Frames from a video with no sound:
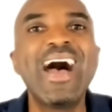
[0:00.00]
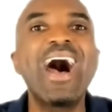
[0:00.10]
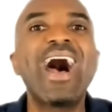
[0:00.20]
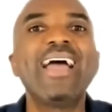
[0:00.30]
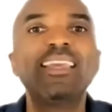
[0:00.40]

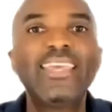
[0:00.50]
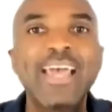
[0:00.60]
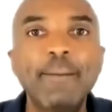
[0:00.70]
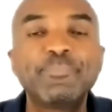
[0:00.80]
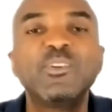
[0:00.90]
I
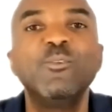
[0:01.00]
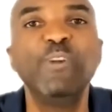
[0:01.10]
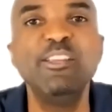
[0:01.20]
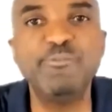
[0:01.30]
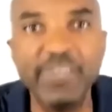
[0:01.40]
kept
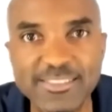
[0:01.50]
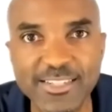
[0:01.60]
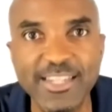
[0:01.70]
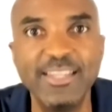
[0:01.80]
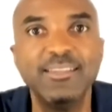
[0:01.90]

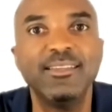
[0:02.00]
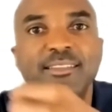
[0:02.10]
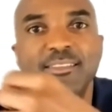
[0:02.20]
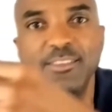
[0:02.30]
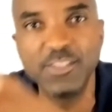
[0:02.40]
revisiting
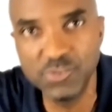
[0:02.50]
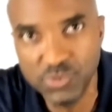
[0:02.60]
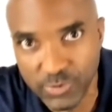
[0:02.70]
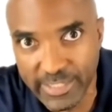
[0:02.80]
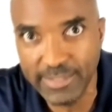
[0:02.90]
the
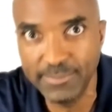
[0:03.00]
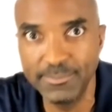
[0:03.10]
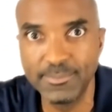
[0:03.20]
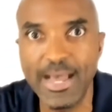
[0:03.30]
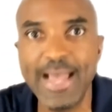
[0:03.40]
dream.
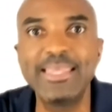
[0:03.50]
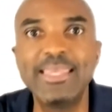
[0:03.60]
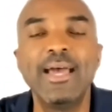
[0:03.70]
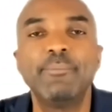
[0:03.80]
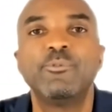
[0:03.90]
I
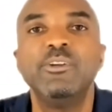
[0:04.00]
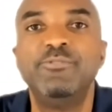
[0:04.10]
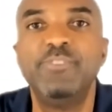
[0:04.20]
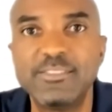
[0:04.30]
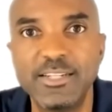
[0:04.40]
kept
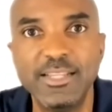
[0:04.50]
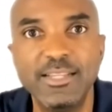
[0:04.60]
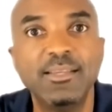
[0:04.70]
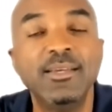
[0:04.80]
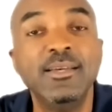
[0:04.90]

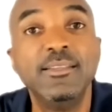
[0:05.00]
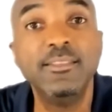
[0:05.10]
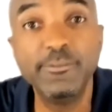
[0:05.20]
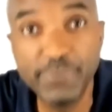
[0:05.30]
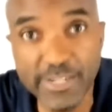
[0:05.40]
revisiting
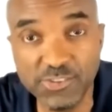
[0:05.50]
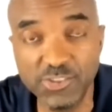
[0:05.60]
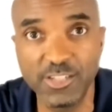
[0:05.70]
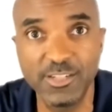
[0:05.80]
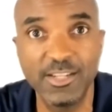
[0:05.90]
the
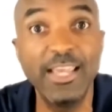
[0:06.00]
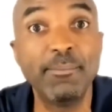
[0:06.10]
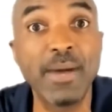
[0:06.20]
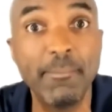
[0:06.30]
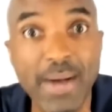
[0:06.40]
vision
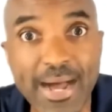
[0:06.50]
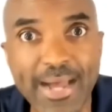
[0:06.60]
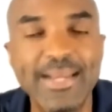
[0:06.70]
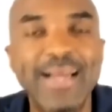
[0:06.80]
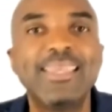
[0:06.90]
in my
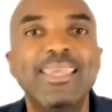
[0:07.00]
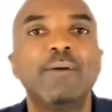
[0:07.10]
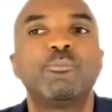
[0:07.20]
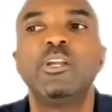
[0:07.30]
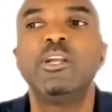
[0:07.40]
mind. I
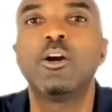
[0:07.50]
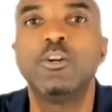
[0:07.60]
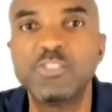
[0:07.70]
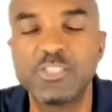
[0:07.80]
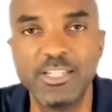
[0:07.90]
kept
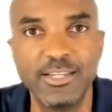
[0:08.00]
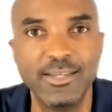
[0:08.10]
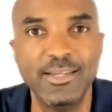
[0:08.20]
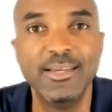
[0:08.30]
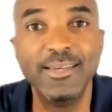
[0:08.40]
rehearsing
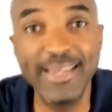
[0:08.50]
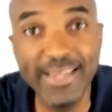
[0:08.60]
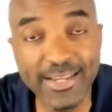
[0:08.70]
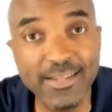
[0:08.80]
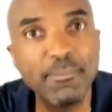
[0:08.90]

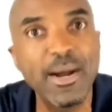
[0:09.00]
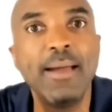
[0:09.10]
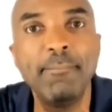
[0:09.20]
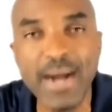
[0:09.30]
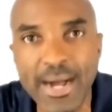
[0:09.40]
in
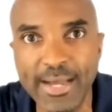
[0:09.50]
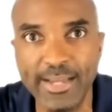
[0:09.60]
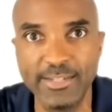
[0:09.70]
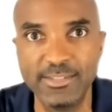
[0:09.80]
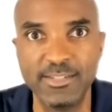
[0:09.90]
my
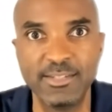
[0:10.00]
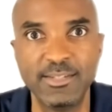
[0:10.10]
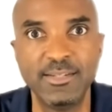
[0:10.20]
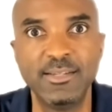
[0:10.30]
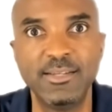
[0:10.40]
mind.
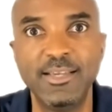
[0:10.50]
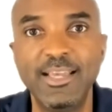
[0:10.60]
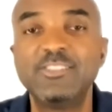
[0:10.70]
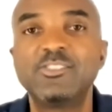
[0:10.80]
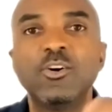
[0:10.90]

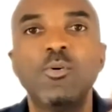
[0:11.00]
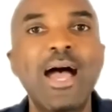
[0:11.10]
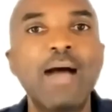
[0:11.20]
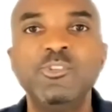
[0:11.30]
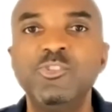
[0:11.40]
And so
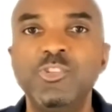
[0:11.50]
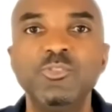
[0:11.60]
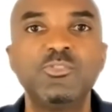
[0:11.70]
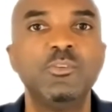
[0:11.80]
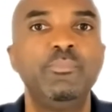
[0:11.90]
I was
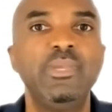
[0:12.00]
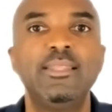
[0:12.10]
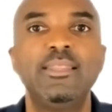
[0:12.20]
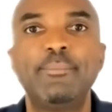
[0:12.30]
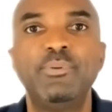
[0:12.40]
used to being
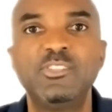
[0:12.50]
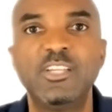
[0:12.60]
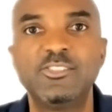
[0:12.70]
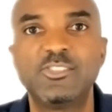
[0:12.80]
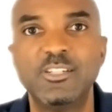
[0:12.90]
in that
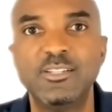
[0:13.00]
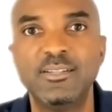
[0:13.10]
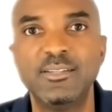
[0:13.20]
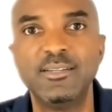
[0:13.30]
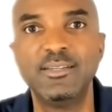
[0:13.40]
position.
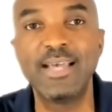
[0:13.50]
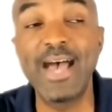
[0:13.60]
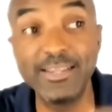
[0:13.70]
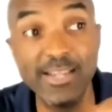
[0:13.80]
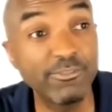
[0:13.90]

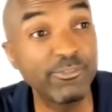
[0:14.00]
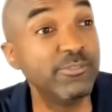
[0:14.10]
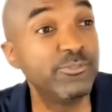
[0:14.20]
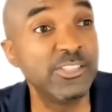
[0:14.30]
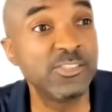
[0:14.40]
I never
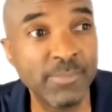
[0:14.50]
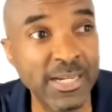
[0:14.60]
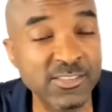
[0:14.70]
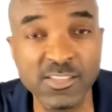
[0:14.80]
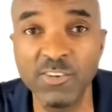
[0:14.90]
envisioned
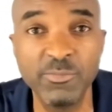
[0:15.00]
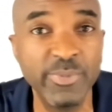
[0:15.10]
myself